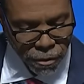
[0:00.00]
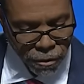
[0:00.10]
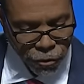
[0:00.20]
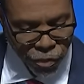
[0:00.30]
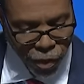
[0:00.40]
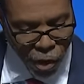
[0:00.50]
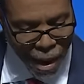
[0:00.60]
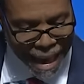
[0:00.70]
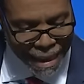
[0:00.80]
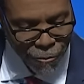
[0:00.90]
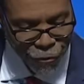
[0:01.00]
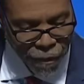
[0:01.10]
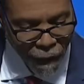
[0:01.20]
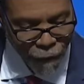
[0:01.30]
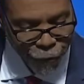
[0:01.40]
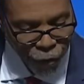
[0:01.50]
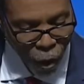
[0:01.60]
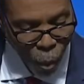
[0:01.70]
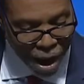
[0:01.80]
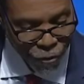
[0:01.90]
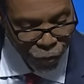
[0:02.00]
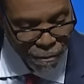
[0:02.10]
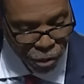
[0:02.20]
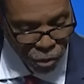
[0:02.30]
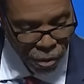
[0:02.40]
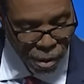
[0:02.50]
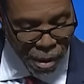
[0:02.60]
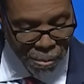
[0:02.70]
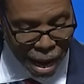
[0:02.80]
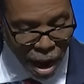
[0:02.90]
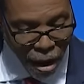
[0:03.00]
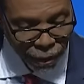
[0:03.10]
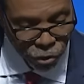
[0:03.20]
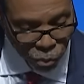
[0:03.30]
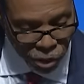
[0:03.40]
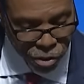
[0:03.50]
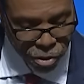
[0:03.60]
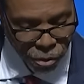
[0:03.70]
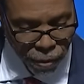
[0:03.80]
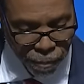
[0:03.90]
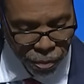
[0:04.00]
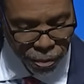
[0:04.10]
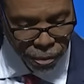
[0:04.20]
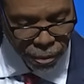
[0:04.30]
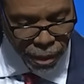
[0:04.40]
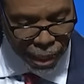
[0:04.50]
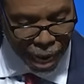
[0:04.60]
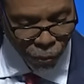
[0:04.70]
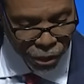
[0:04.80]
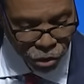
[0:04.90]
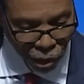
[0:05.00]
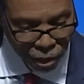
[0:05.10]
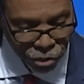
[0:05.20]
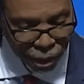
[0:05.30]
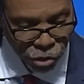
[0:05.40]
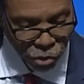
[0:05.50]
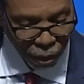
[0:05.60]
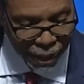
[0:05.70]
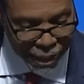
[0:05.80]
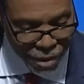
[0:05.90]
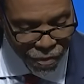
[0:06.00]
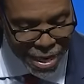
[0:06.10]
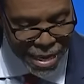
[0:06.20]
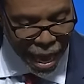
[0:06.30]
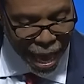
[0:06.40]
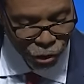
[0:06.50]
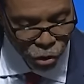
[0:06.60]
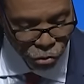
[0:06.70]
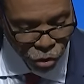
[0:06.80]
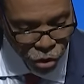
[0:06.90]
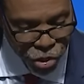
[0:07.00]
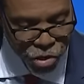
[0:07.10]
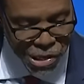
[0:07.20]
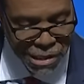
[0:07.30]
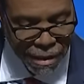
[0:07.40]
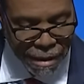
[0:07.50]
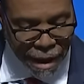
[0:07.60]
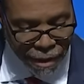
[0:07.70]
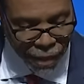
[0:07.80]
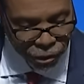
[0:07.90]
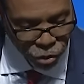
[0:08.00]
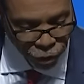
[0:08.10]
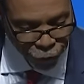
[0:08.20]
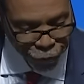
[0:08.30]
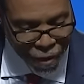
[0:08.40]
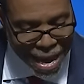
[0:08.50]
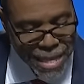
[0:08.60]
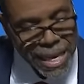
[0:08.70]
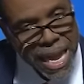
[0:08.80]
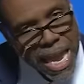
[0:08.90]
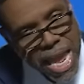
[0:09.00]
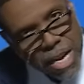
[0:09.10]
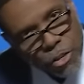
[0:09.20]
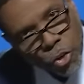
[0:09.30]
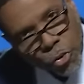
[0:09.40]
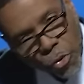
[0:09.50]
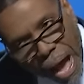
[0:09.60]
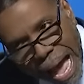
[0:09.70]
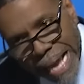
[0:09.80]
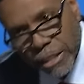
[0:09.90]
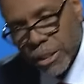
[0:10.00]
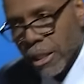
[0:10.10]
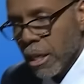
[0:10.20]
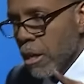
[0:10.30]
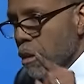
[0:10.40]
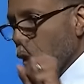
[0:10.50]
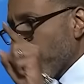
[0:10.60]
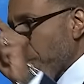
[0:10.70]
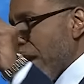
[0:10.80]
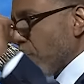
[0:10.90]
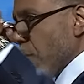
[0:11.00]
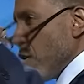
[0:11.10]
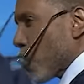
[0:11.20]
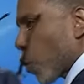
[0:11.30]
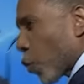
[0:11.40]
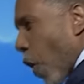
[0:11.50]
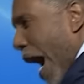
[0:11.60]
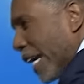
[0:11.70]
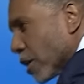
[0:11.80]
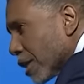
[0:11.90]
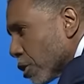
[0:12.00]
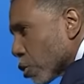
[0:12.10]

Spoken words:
For though I am far away from you, my heart is with you. And I rejoice that you are living as you should and that your faith in Christ is strong. Your faith in Christ